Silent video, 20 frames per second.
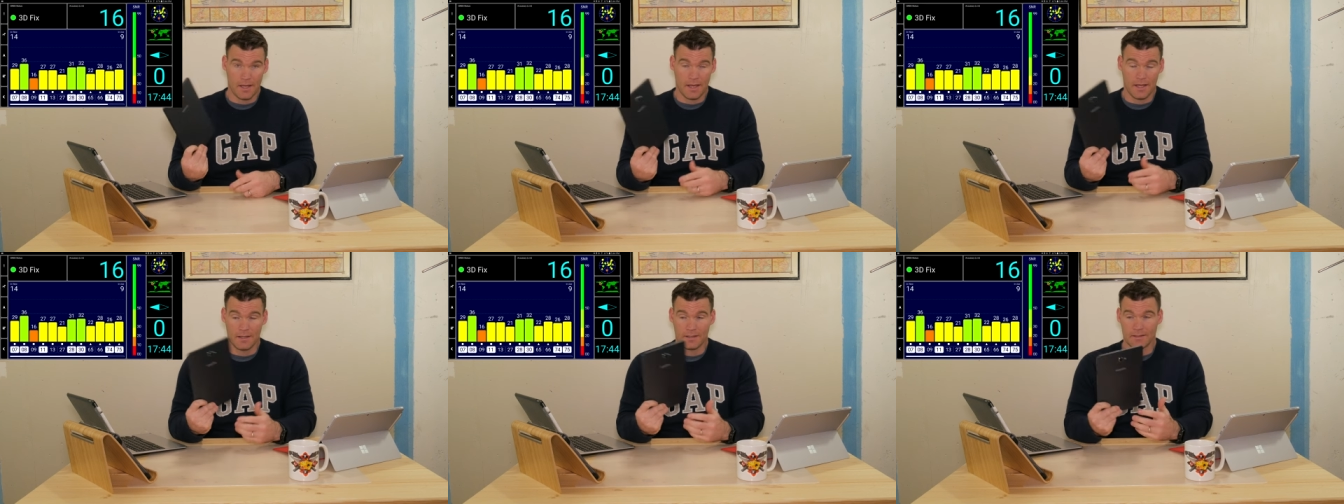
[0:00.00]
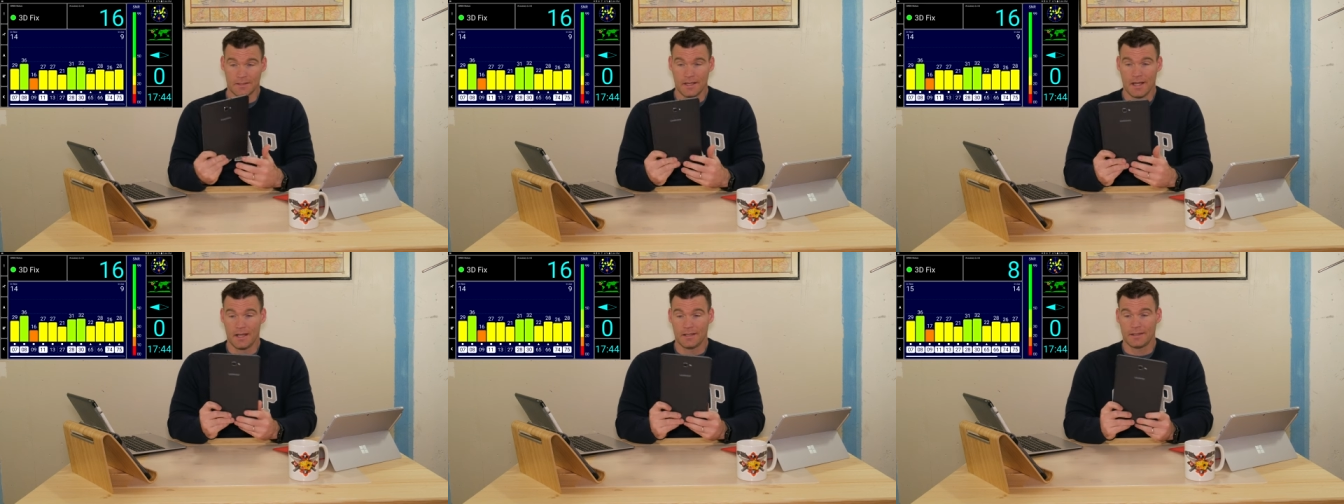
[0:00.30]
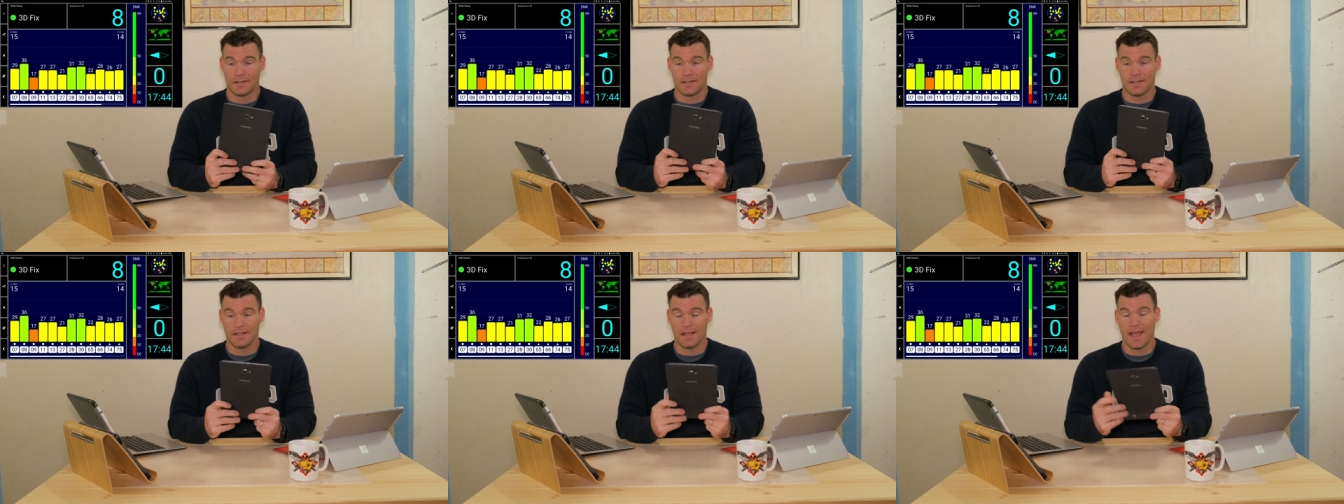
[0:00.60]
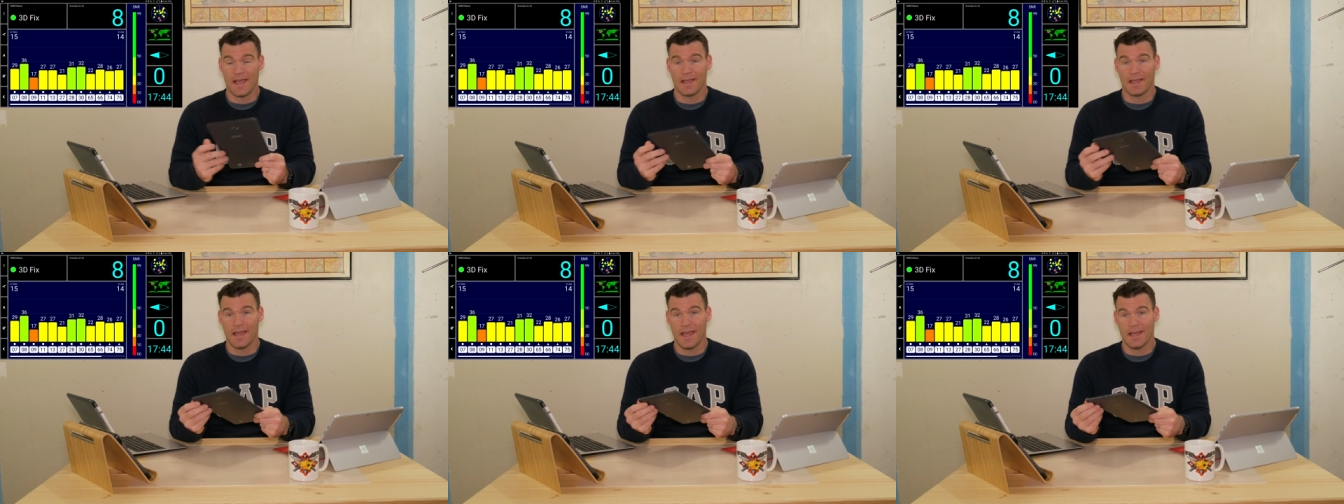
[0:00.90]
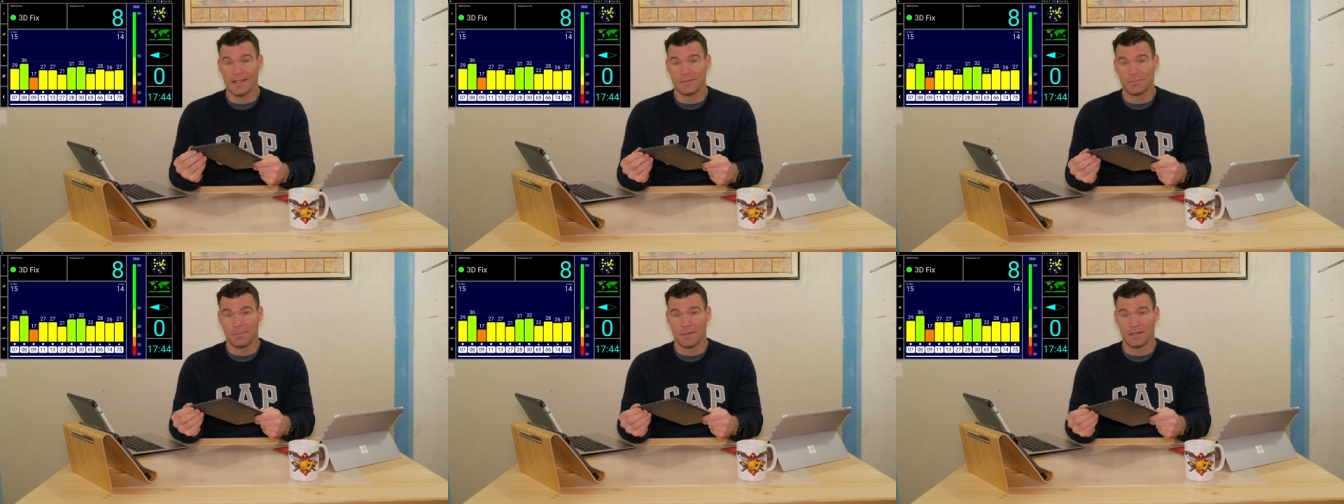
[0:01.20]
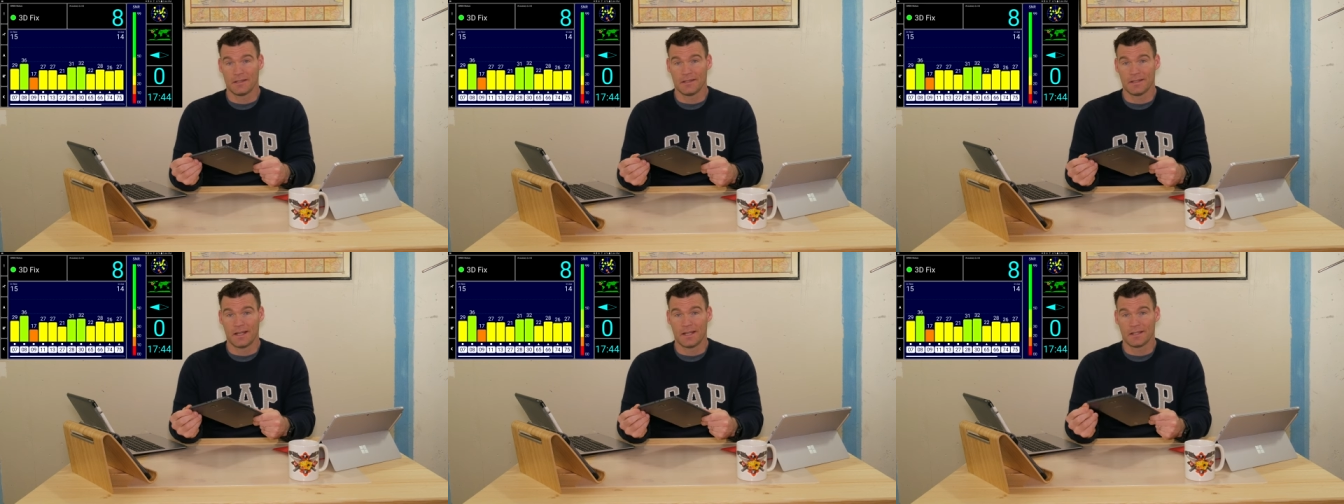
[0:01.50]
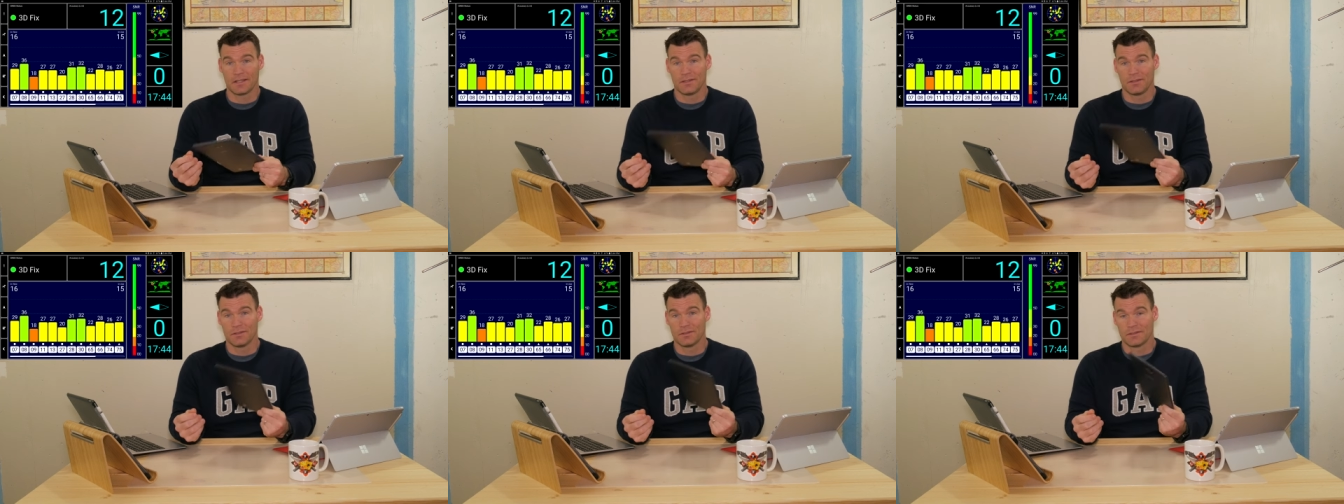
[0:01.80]
and it's got the S Pen that I
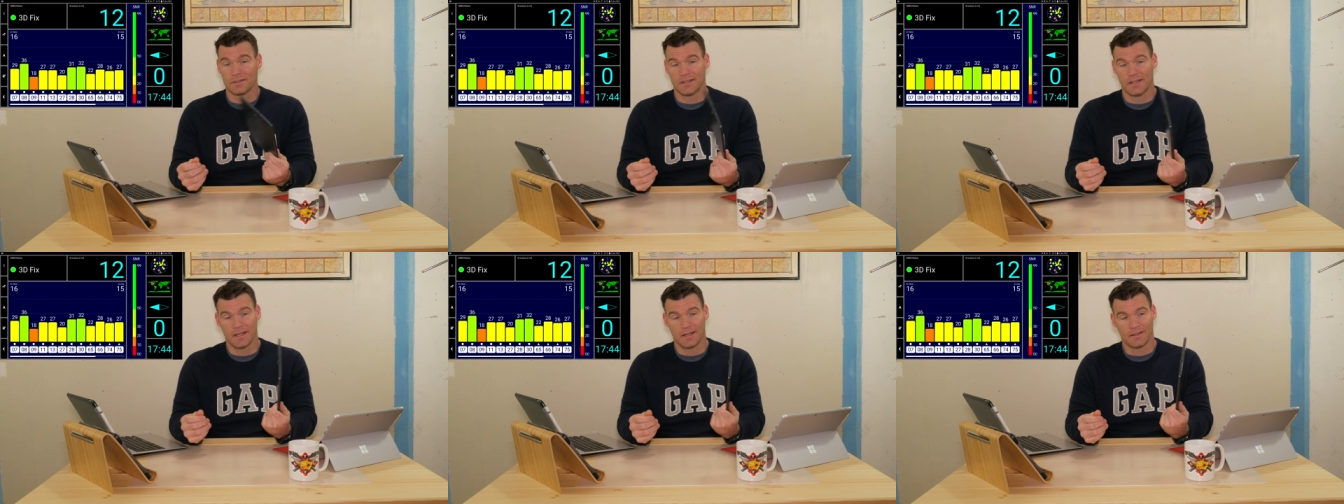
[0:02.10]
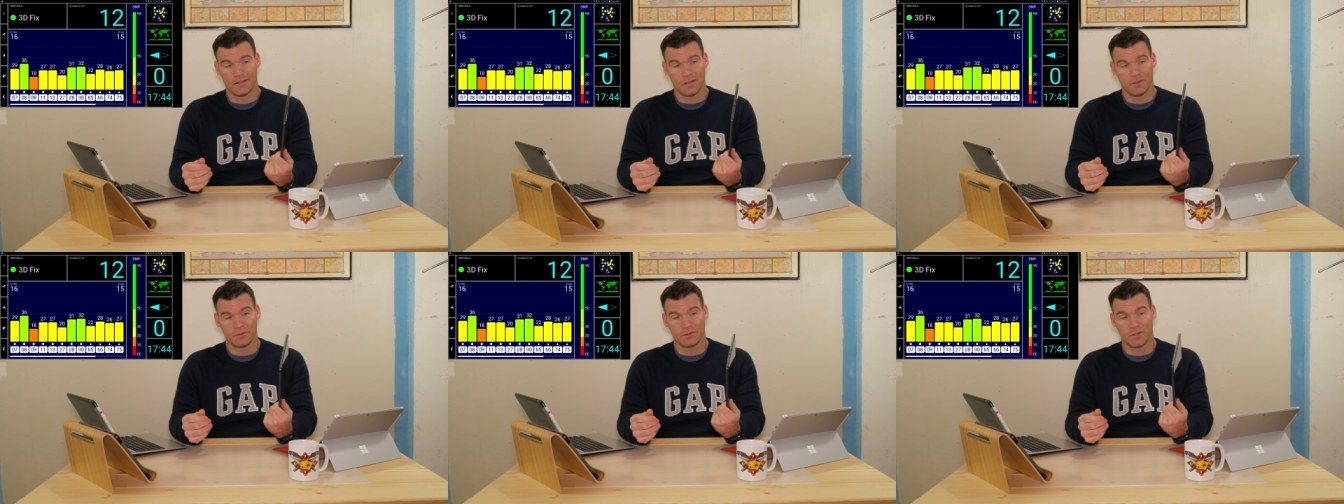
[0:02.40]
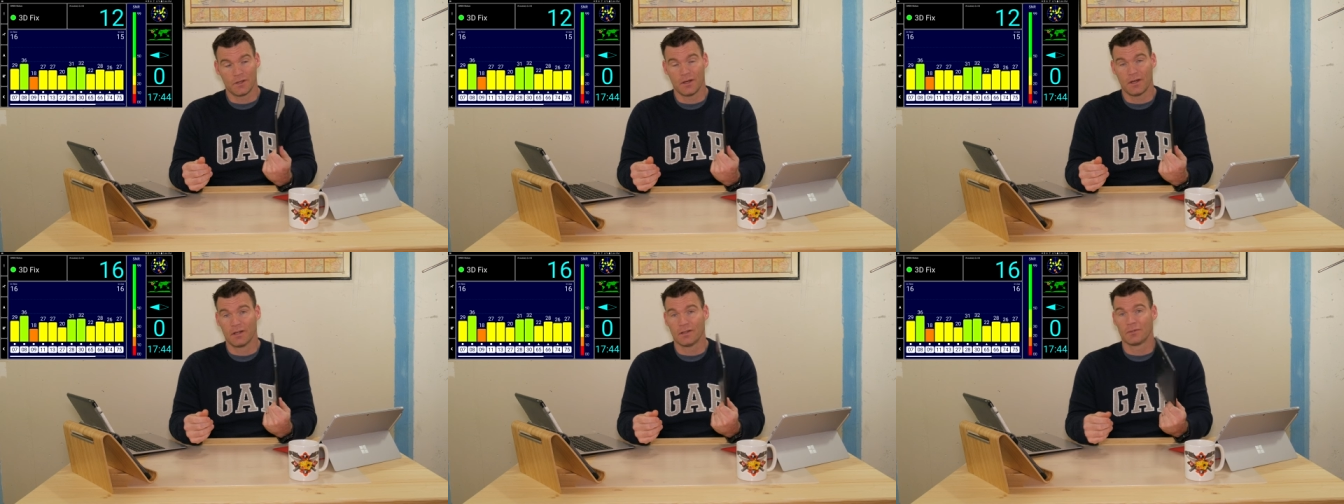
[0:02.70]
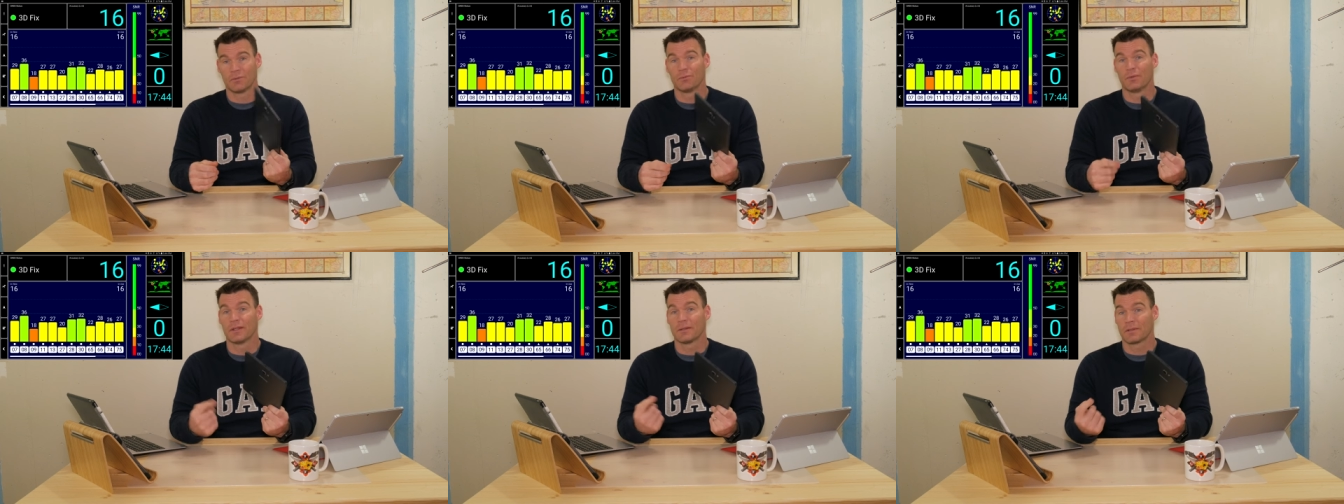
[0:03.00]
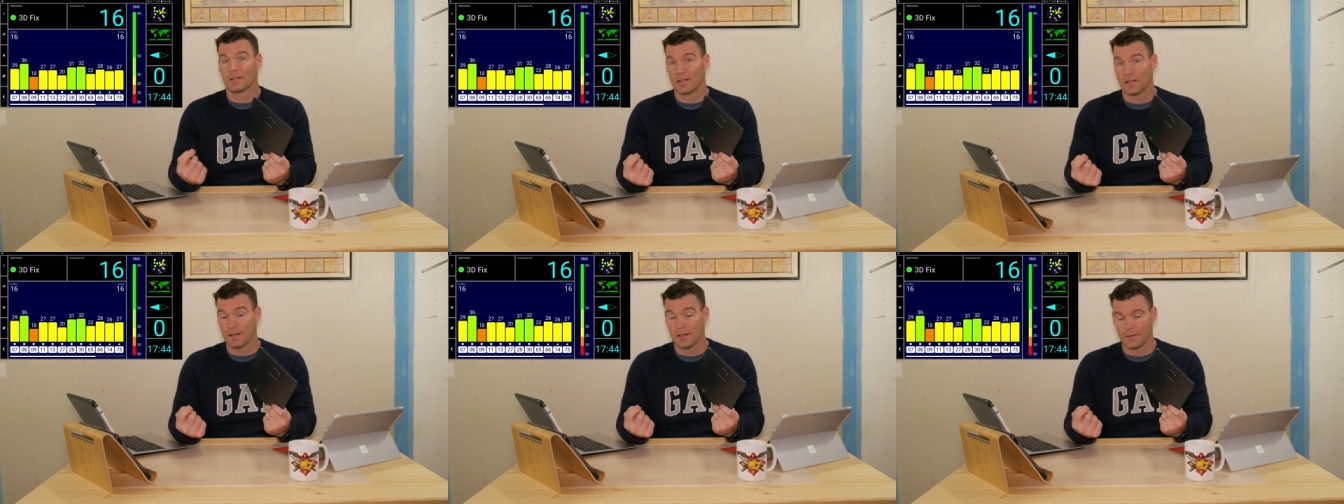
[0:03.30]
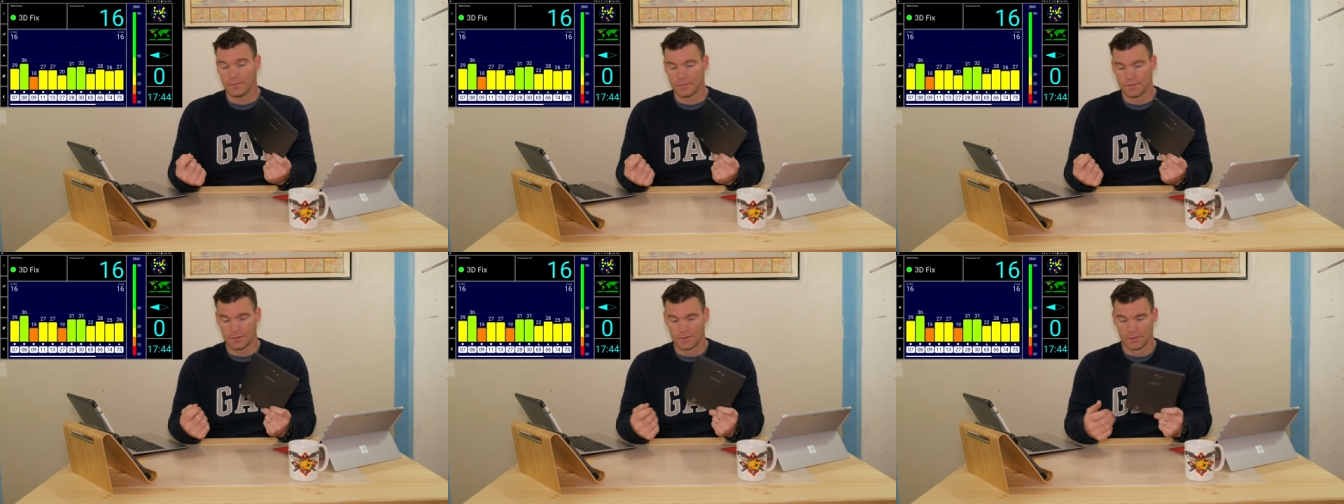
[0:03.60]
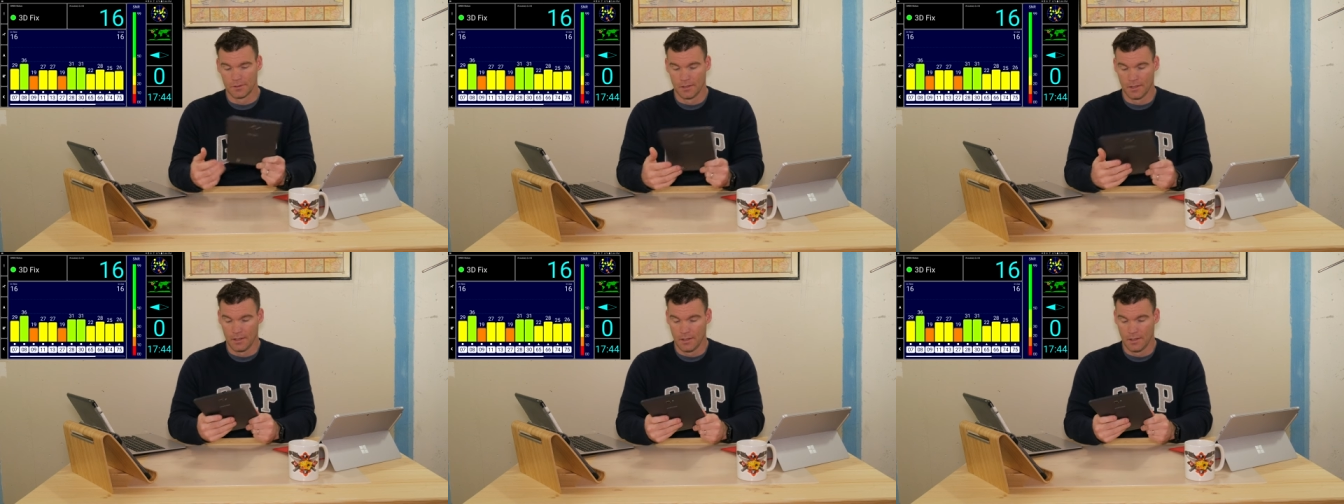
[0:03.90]
can use to take notes on with gloves.